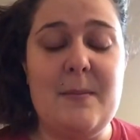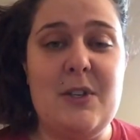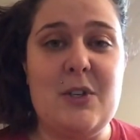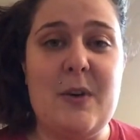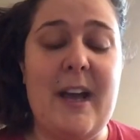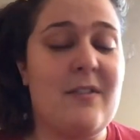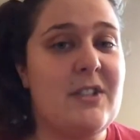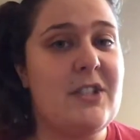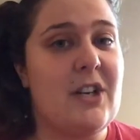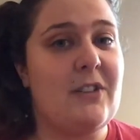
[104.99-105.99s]
you don't have
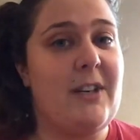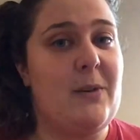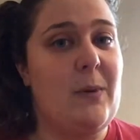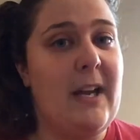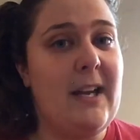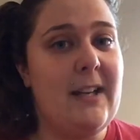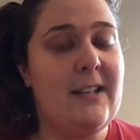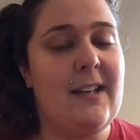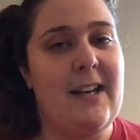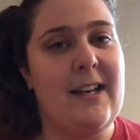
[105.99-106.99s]
to start right away,
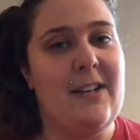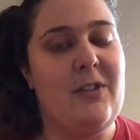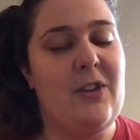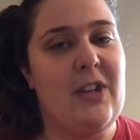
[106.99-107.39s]
and if you